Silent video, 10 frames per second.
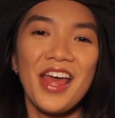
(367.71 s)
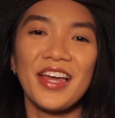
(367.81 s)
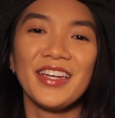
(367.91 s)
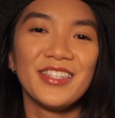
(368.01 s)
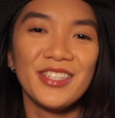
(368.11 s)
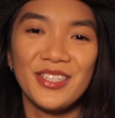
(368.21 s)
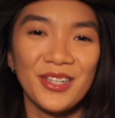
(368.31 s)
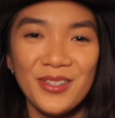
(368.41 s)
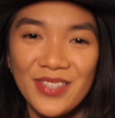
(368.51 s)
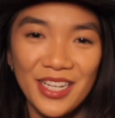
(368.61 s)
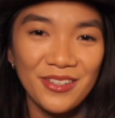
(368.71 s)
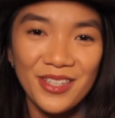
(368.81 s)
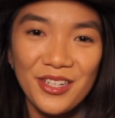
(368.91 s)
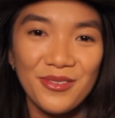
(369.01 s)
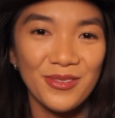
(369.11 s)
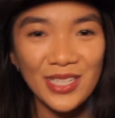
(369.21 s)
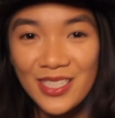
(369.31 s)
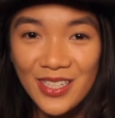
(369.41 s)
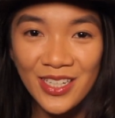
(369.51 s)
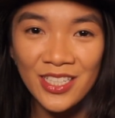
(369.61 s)
It just shows that you did
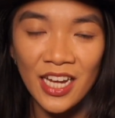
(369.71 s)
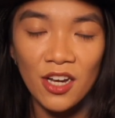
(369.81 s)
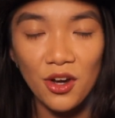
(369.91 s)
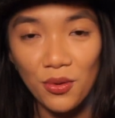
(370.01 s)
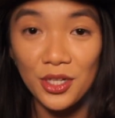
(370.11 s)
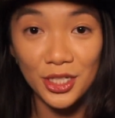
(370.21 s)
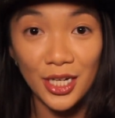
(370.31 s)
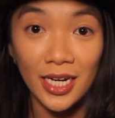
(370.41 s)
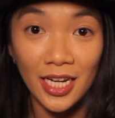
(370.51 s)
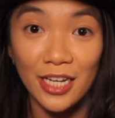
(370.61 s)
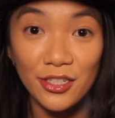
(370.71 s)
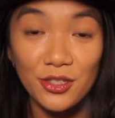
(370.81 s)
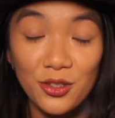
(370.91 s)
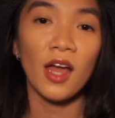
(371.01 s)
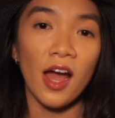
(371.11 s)
research and know what you're getting into.